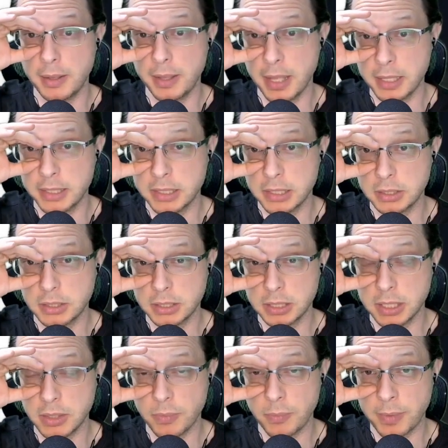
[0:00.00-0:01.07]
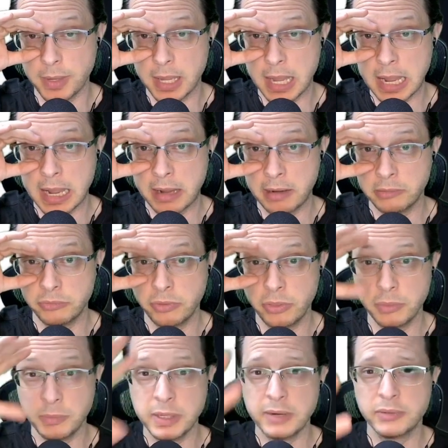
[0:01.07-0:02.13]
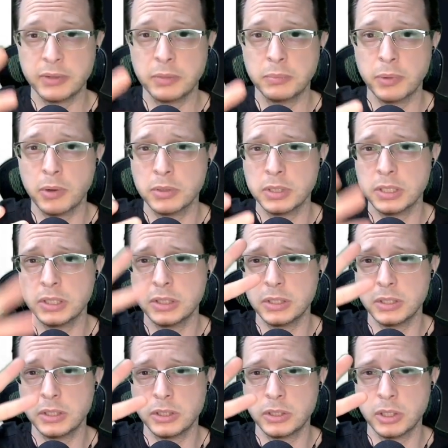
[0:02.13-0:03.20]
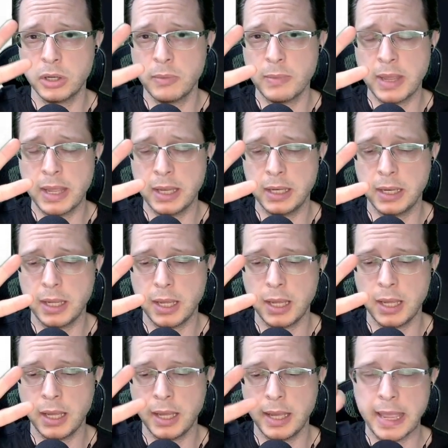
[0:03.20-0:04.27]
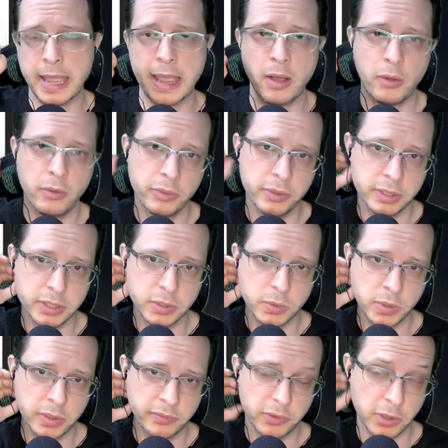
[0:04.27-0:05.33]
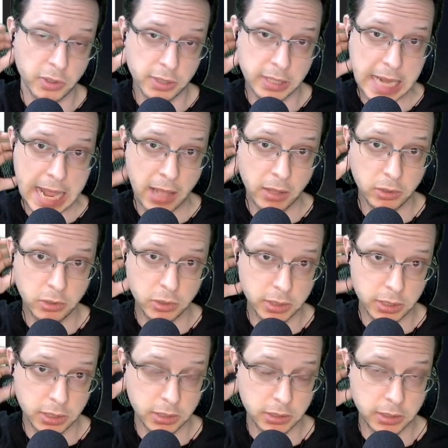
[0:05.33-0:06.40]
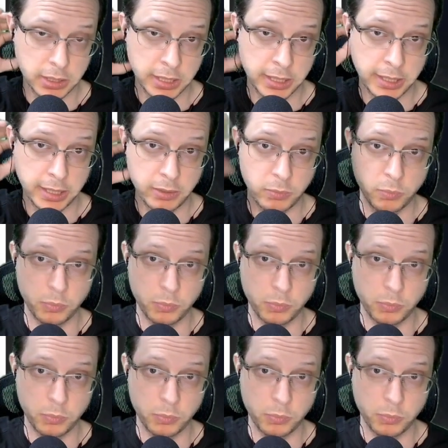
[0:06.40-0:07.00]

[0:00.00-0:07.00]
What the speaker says: Essentially, we have 3 different approaches to determine how this sort of early outlook have